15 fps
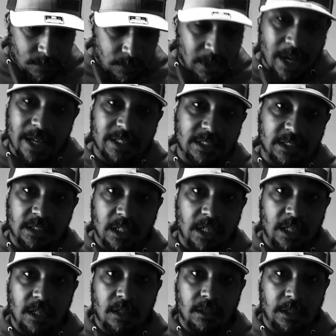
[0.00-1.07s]
not
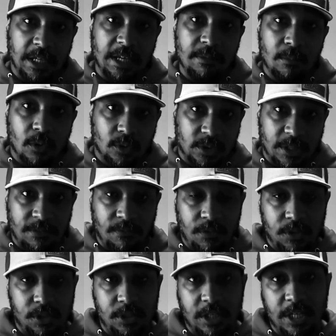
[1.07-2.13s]
seeing the most
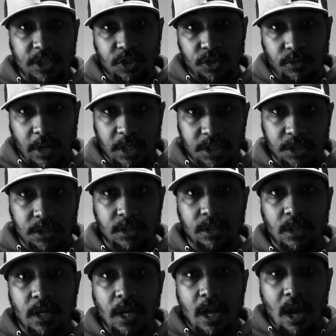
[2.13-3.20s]
efficient
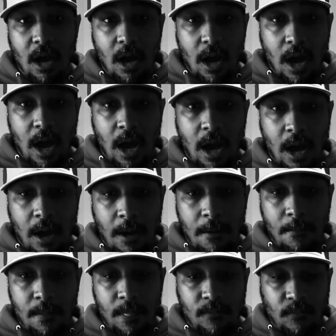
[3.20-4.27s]
extraction
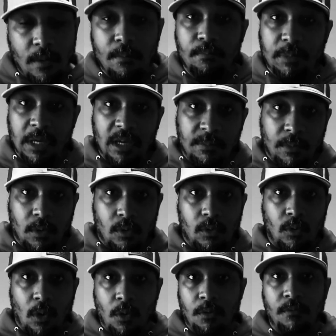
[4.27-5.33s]
um, from people
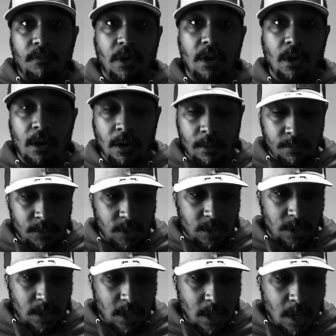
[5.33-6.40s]
who own firearms.